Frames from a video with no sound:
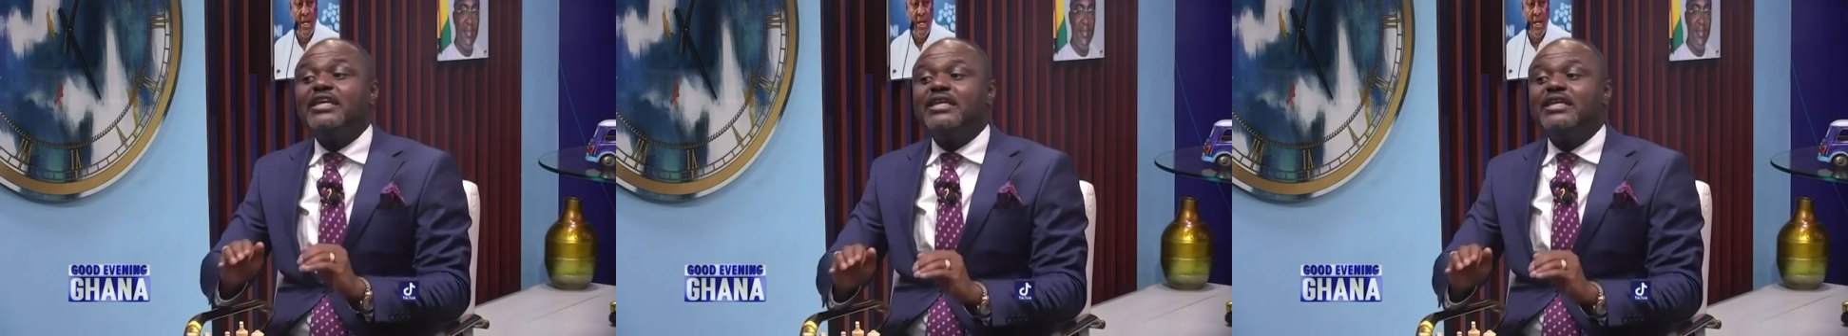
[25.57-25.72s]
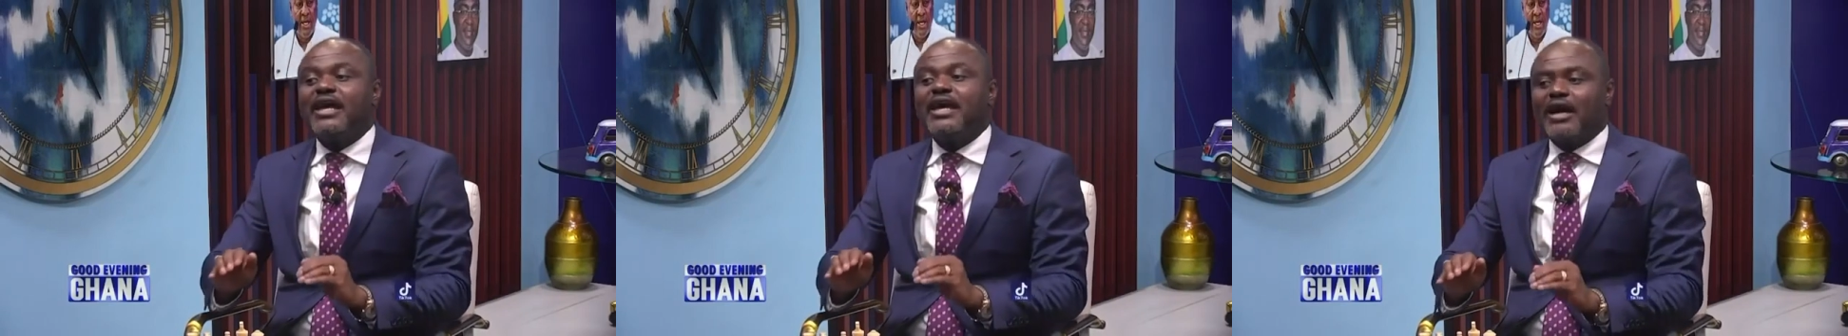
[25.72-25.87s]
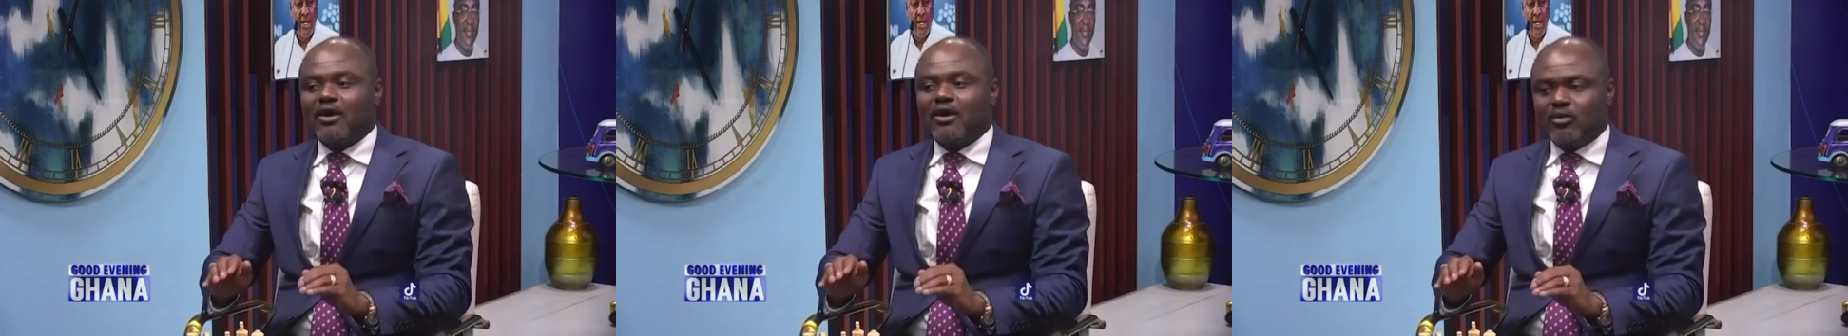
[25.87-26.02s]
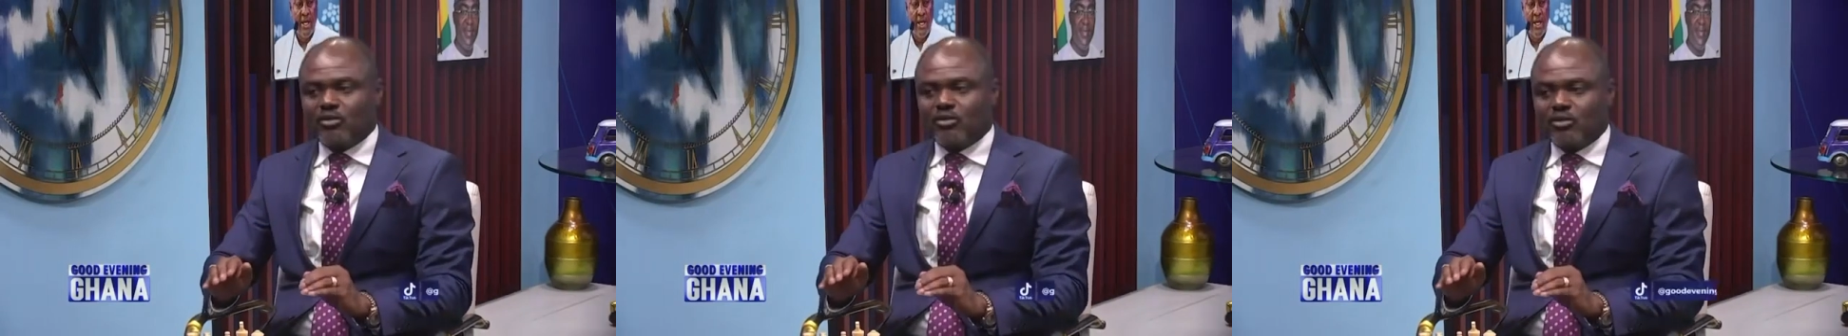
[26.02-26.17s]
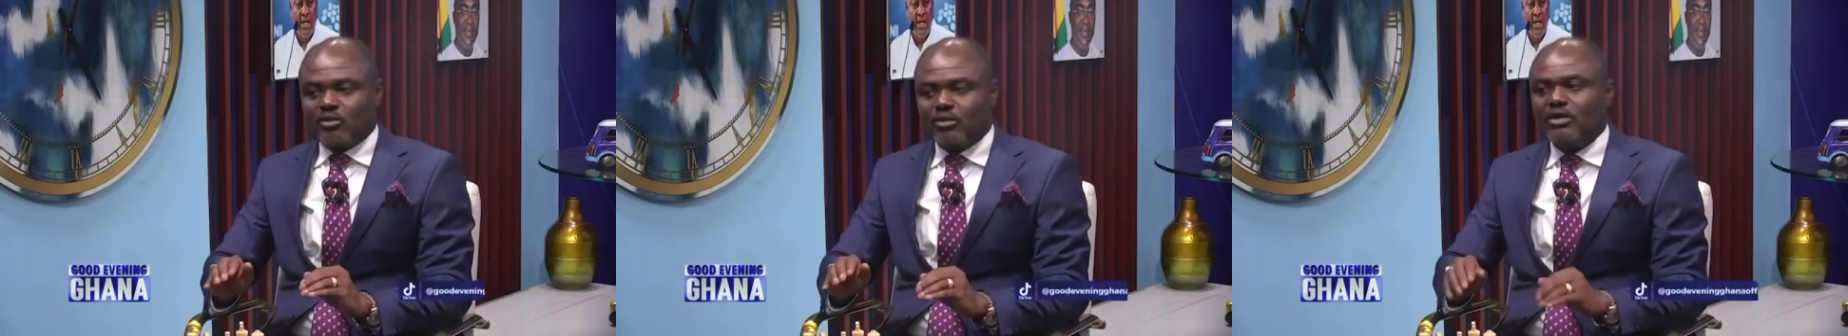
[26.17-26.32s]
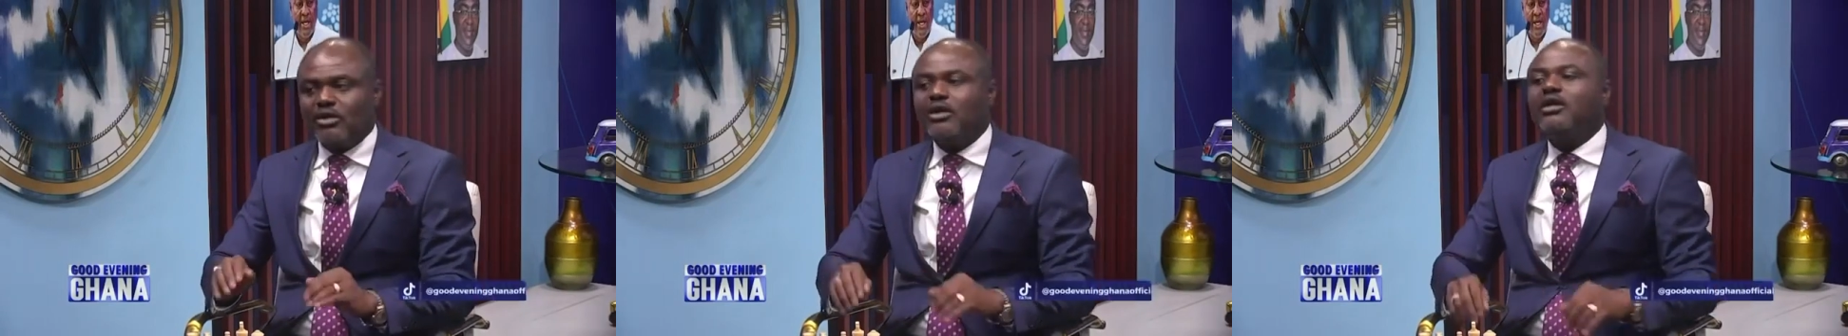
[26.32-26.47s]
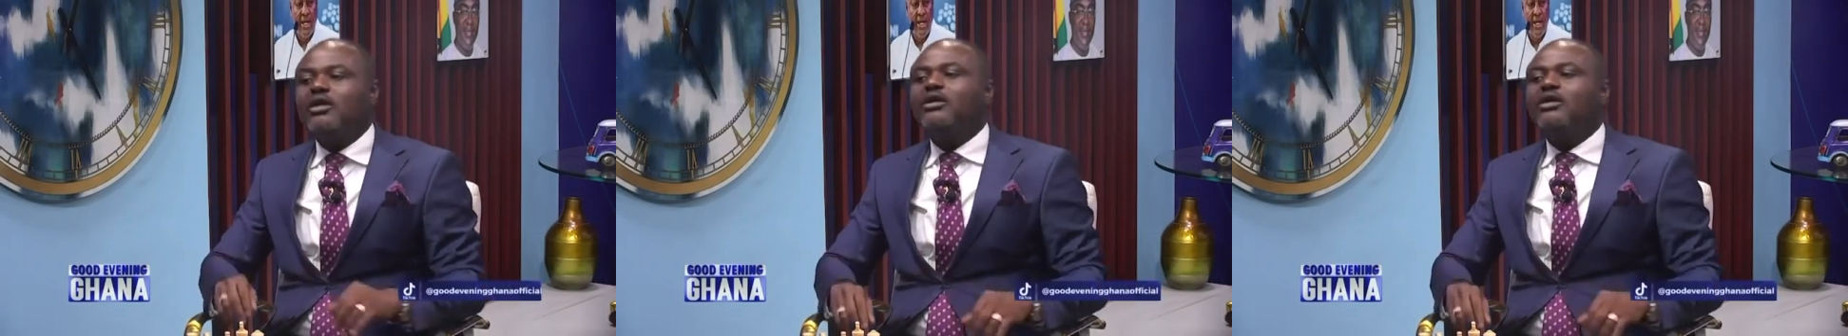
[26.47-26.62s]
wait for
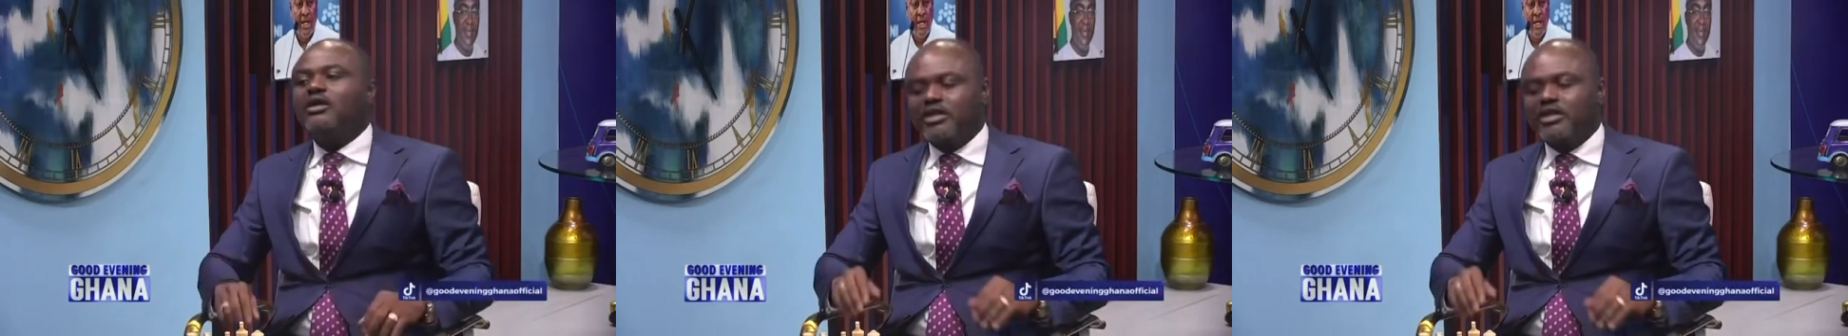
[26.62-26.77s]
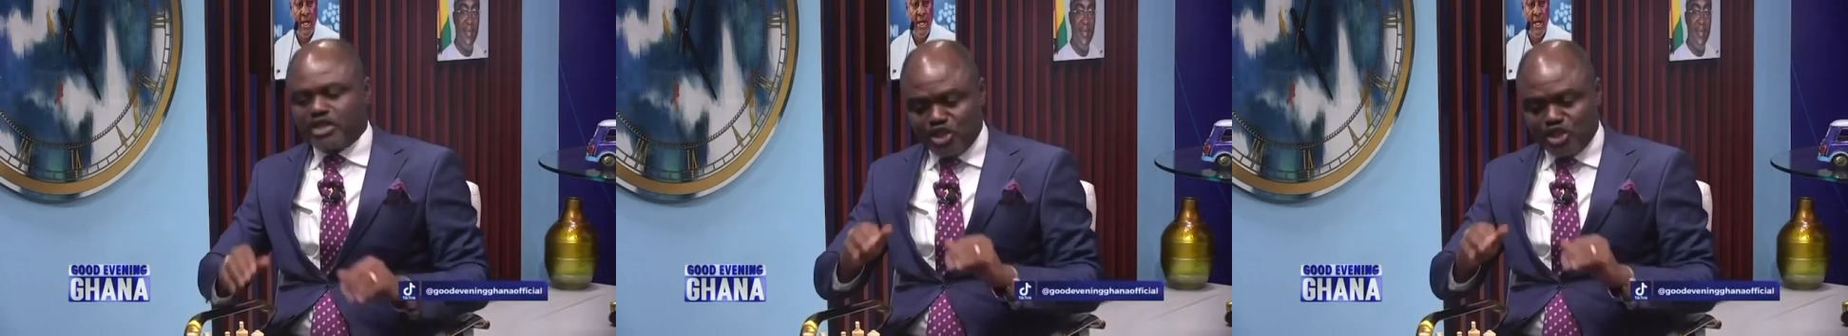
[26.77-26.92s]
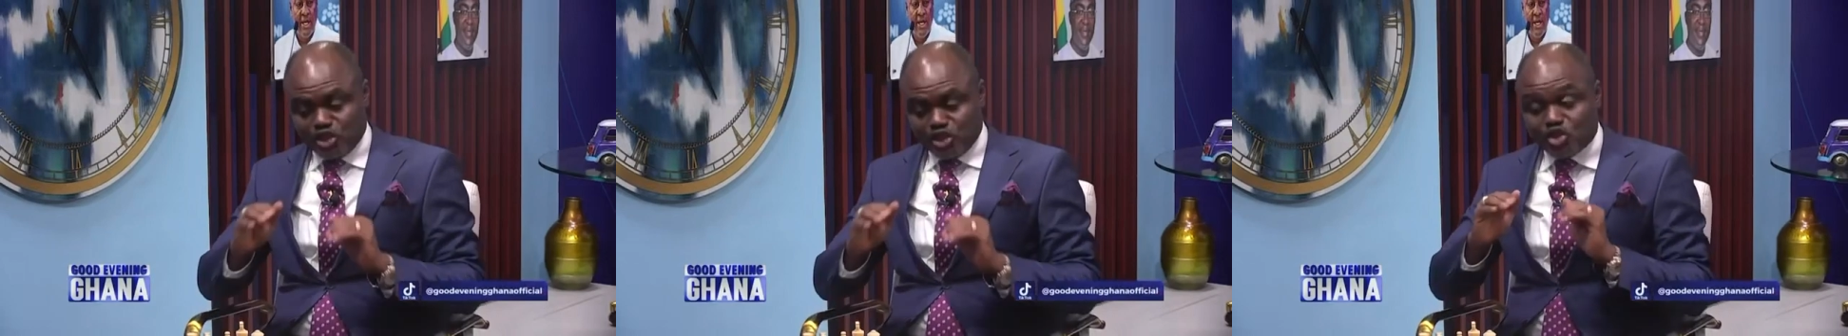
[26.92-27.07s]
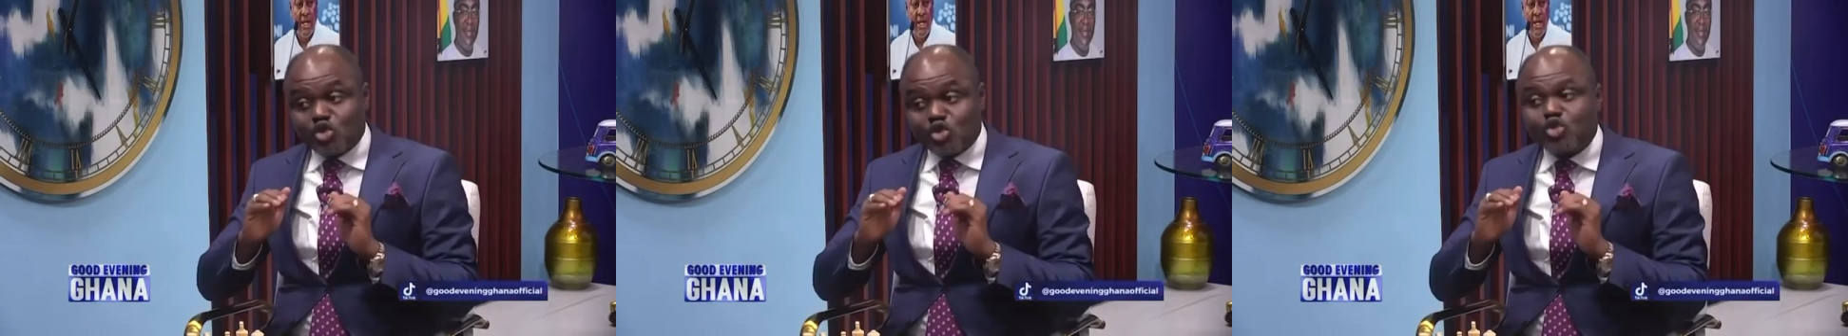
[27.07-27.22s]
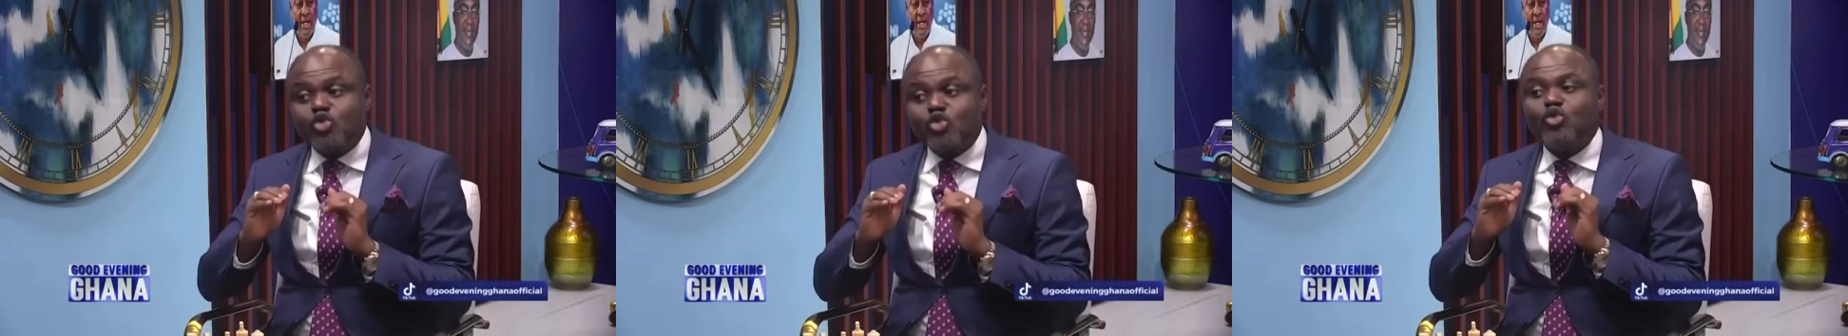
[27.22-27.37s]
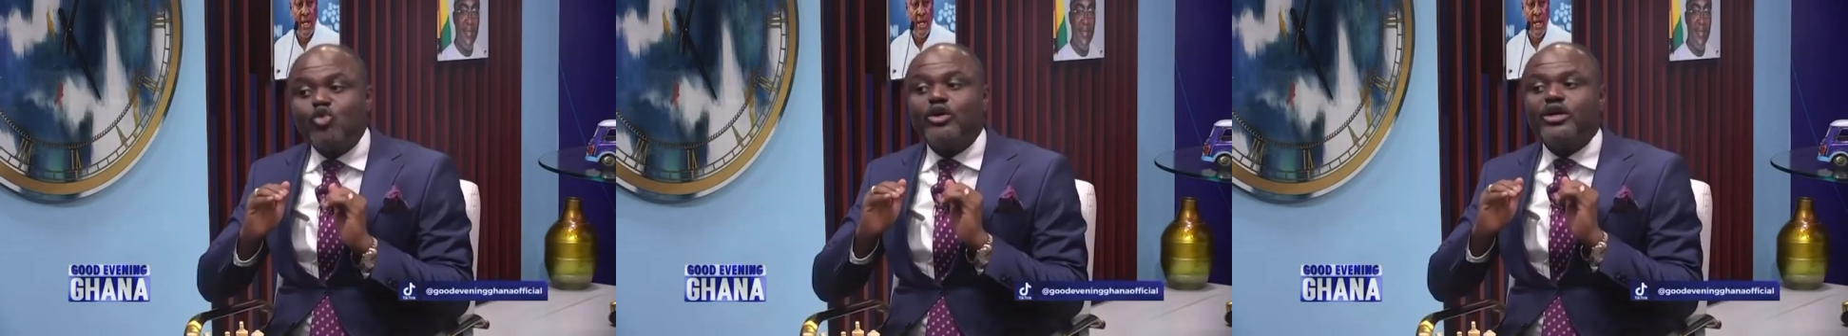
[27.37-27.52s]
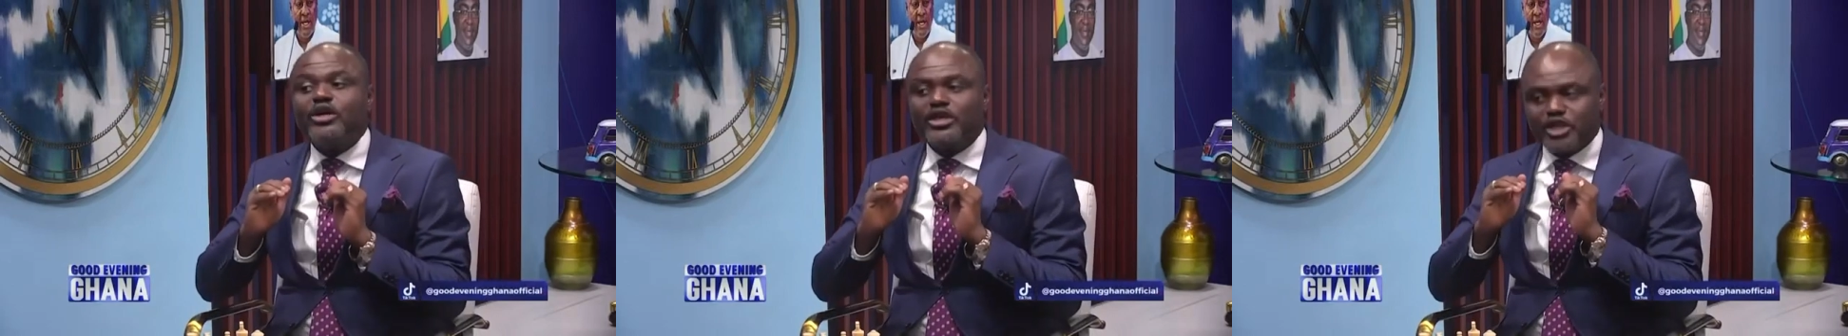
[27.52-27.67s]
Jesus to descend to
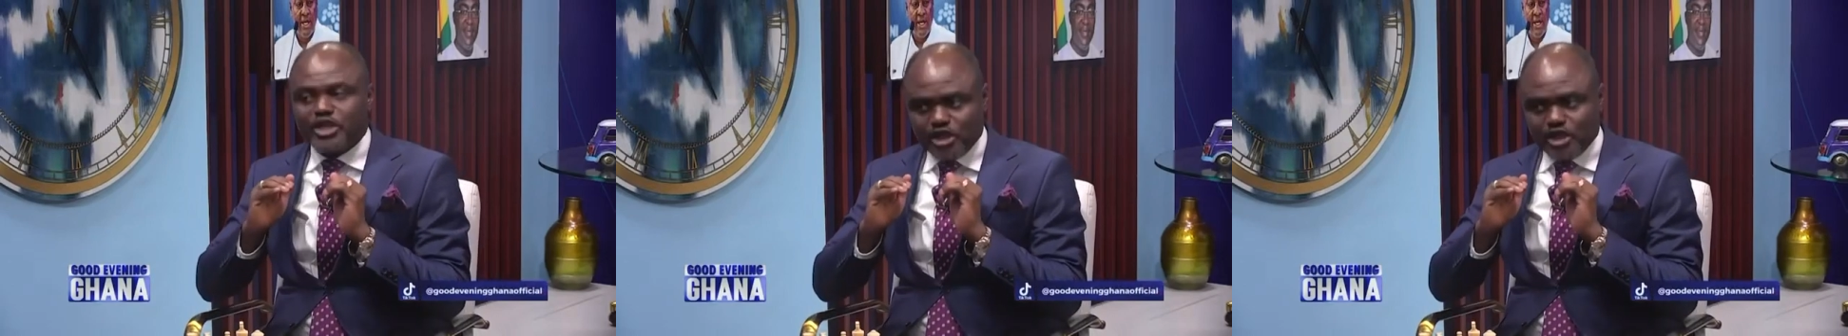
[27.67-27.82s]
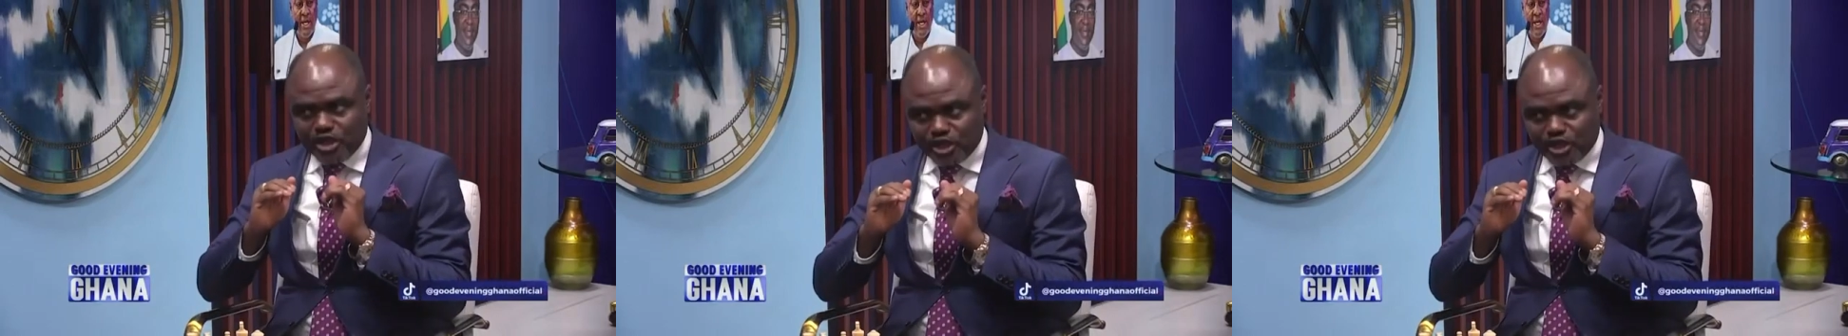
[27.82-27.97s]
Jerusalem,